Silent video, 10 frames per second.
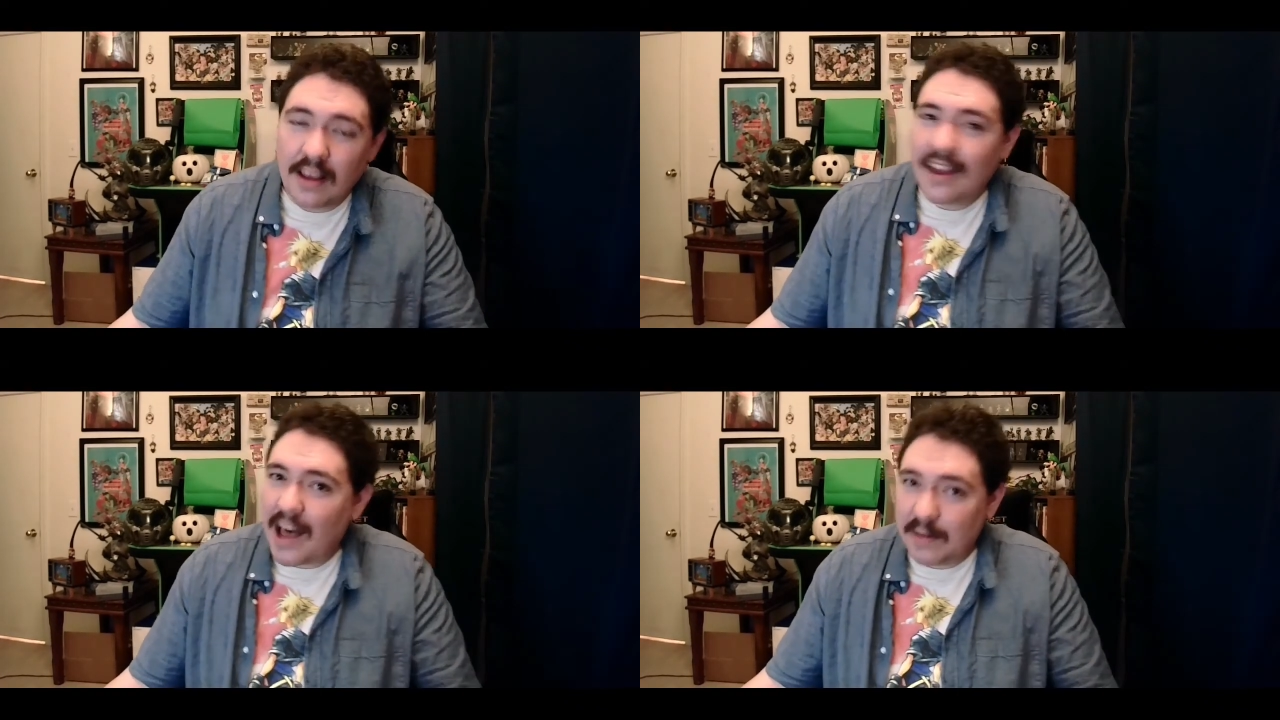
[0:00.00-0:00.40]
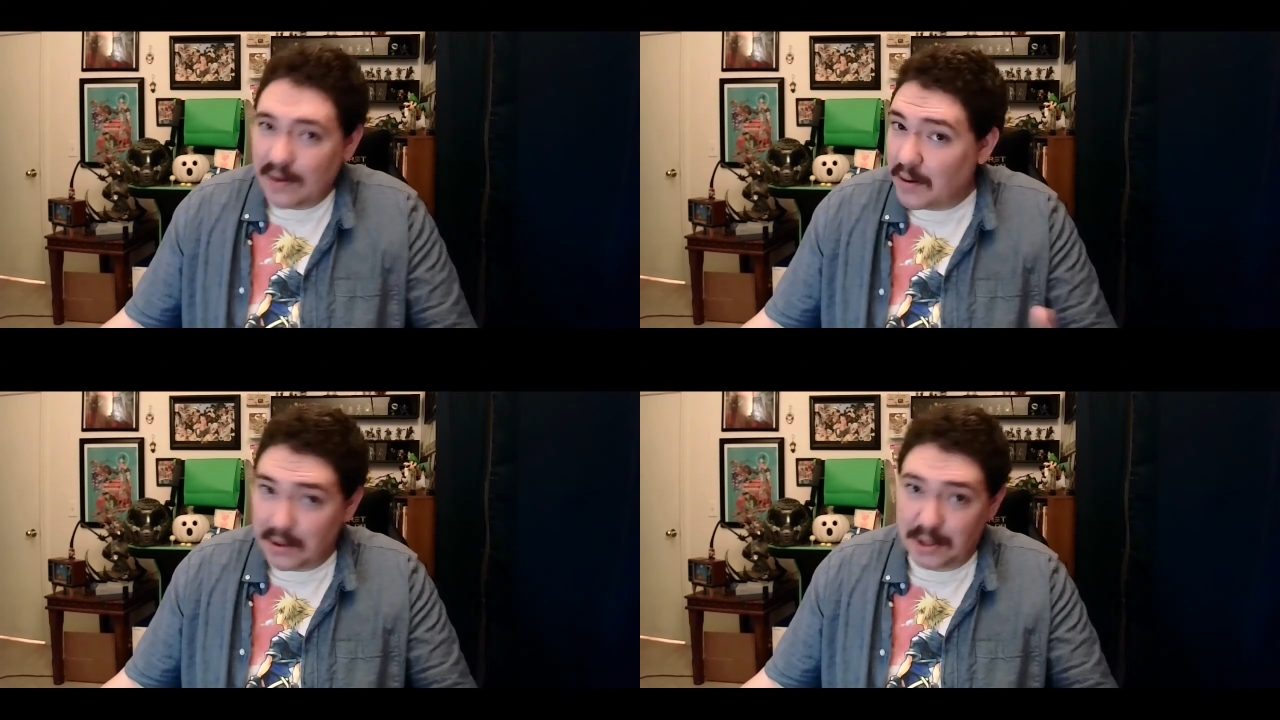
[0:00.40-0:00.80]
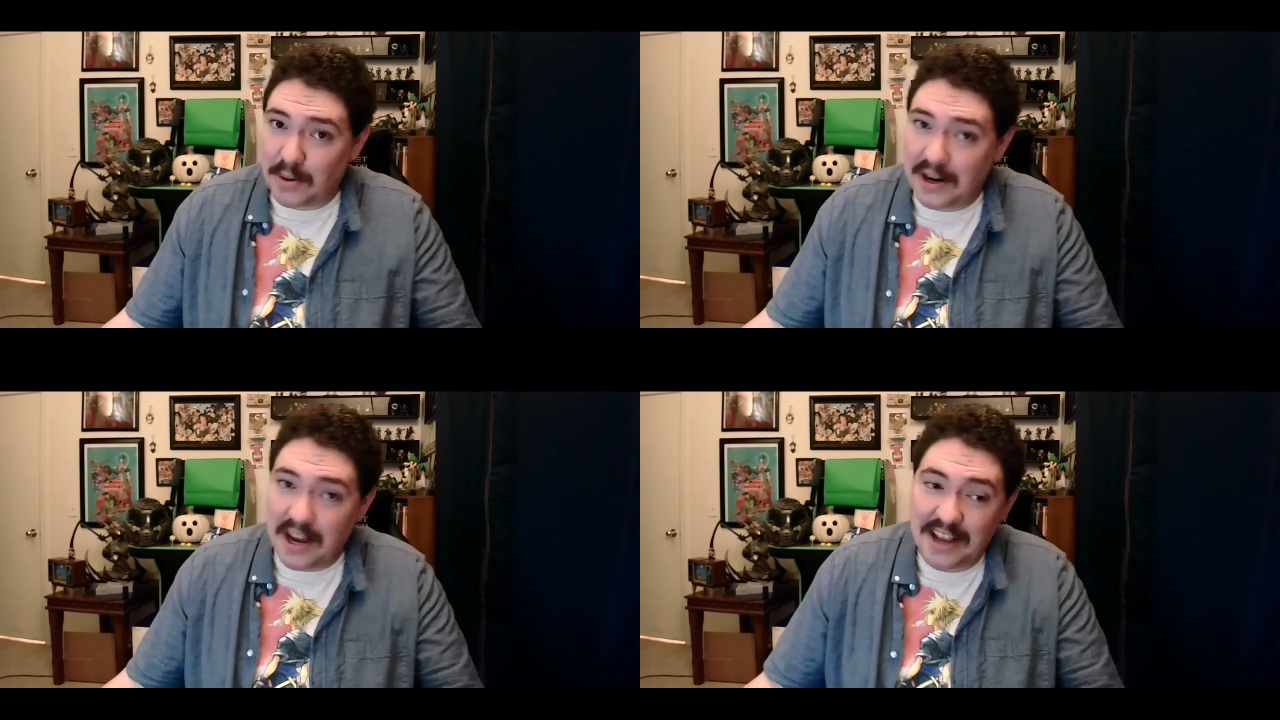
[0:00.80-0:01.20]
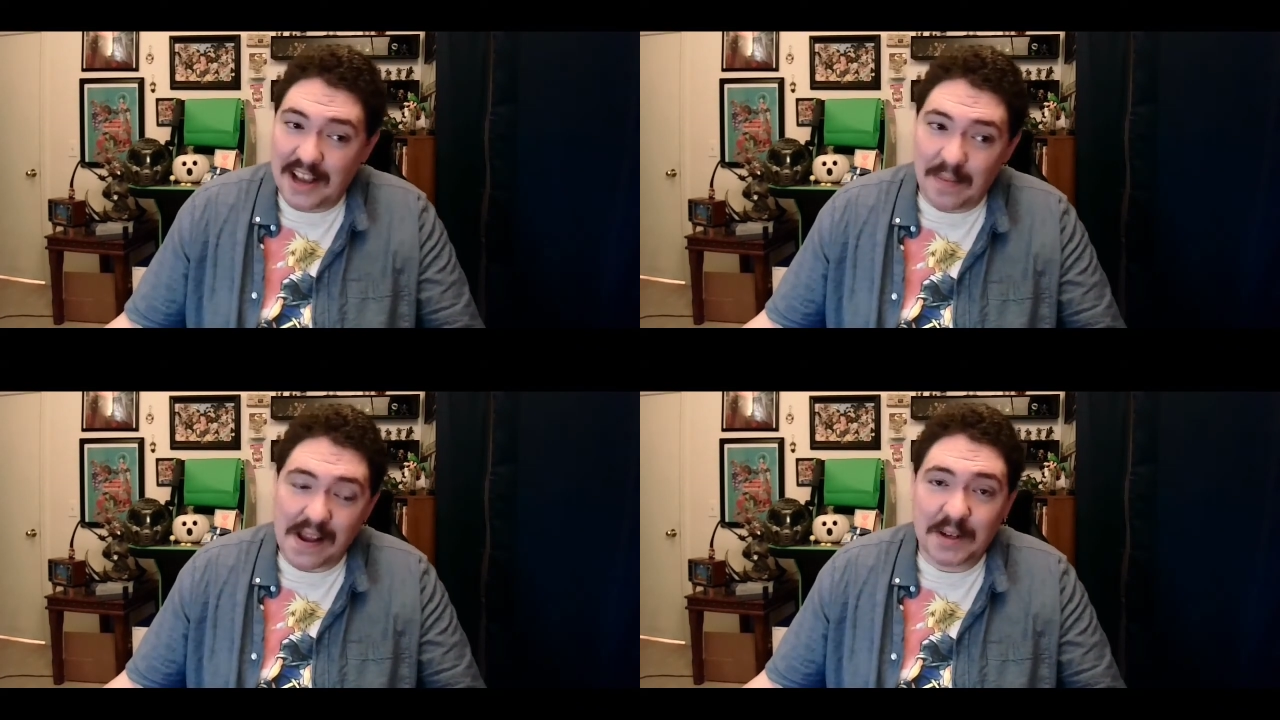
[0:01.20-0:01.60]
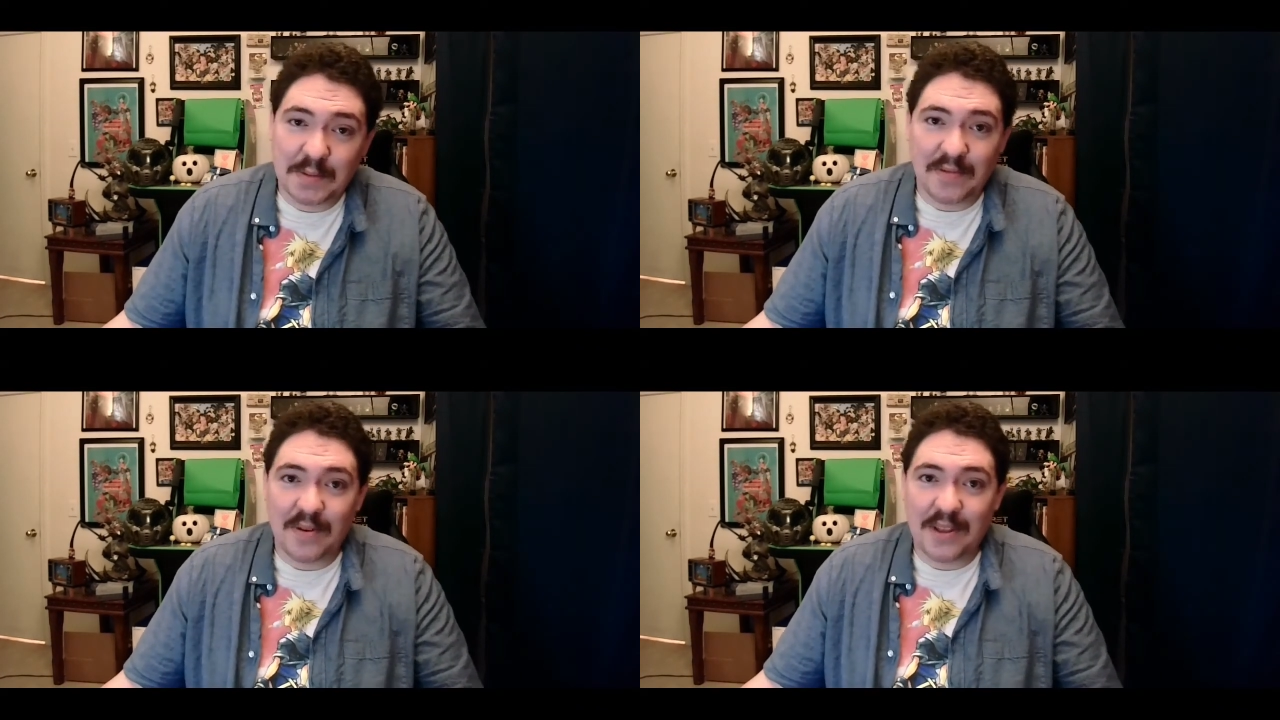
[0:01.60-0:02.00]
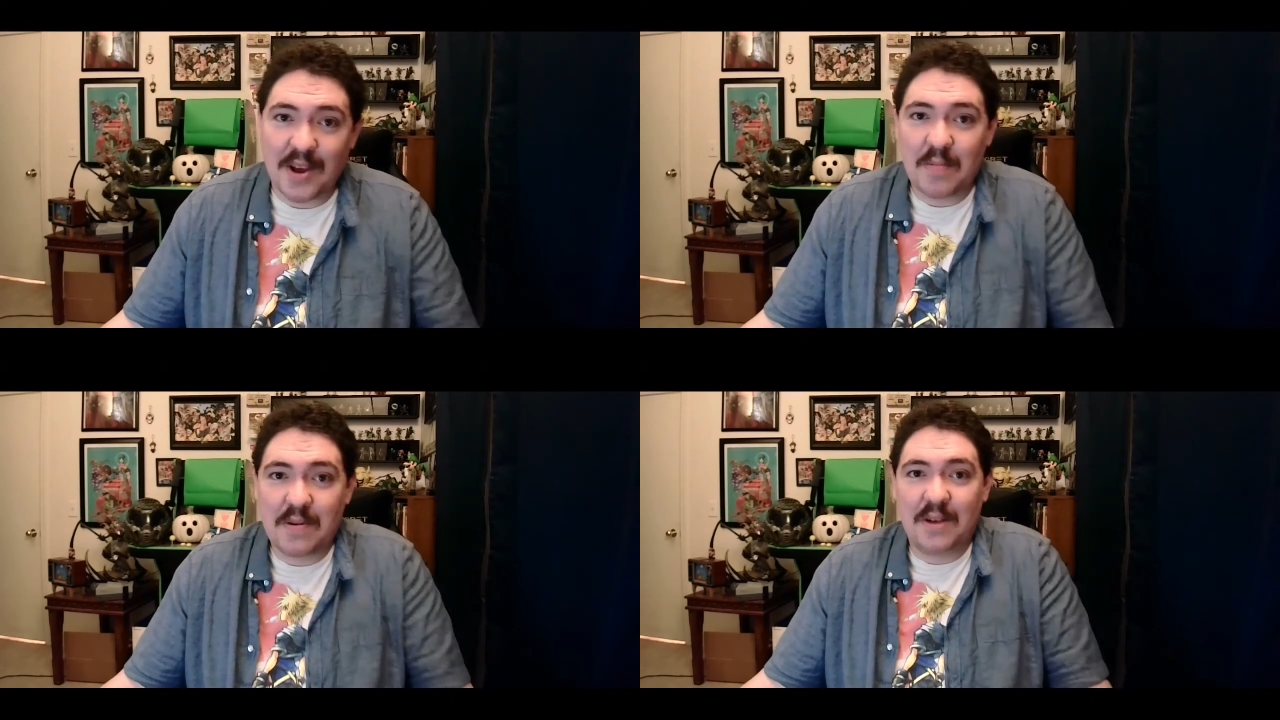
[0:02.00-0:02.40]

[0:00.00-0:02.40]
I would go to a store a couple hours before they opened